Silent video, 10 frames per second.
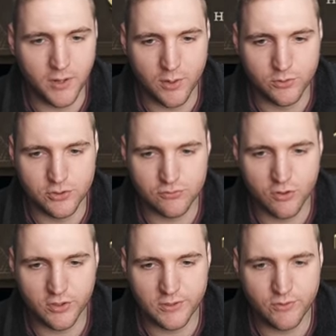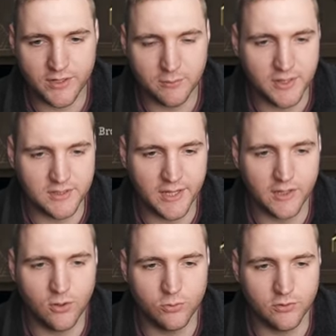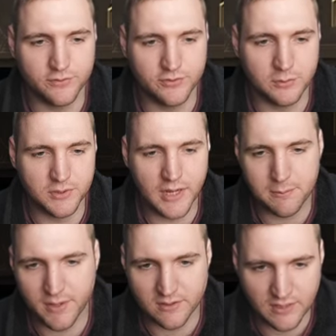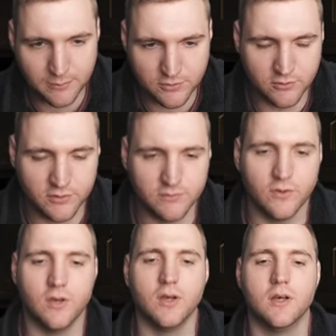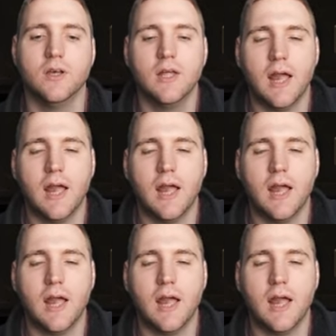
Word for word: but I would strongly recommend getting hold of some Nightmare Samsaras for her